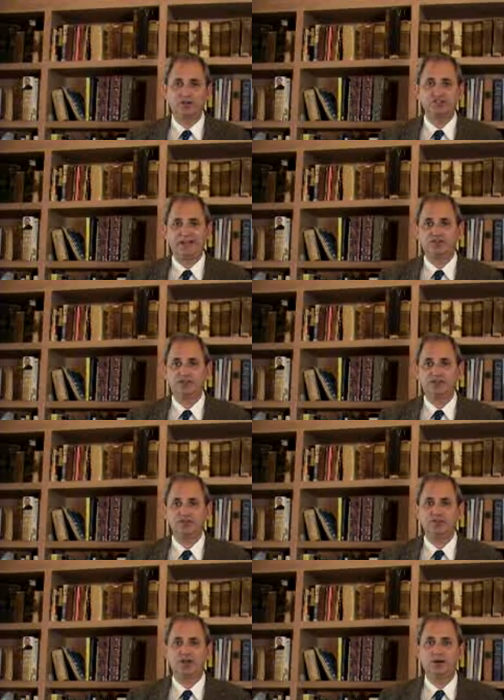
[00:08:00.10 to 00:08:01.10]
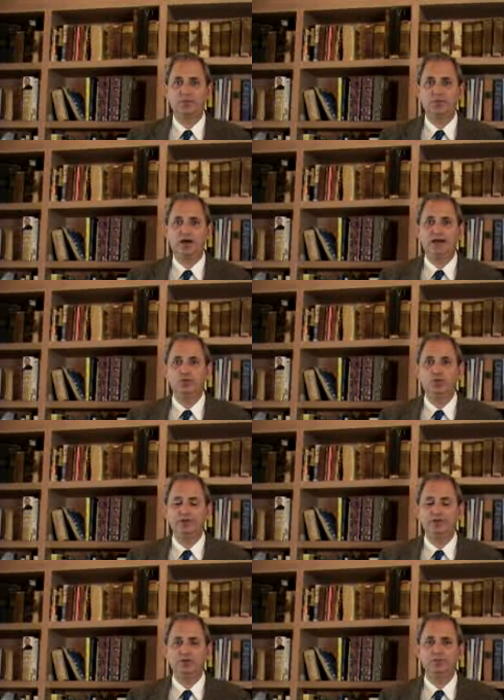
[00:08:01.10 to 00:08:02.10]
on JAD sessions. I
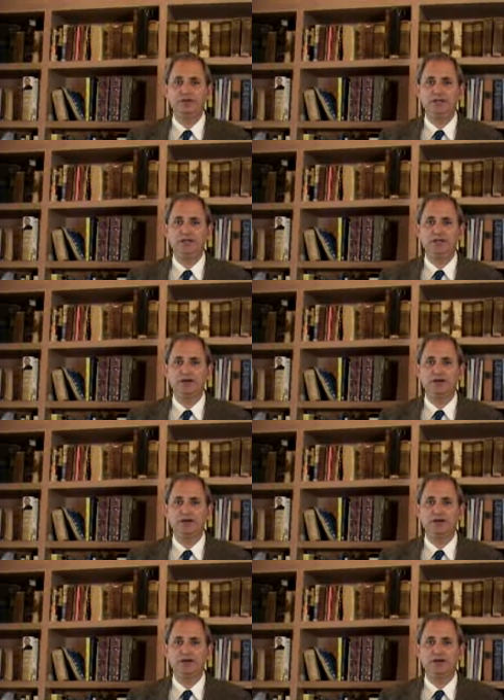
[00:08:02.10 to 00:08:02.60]
will be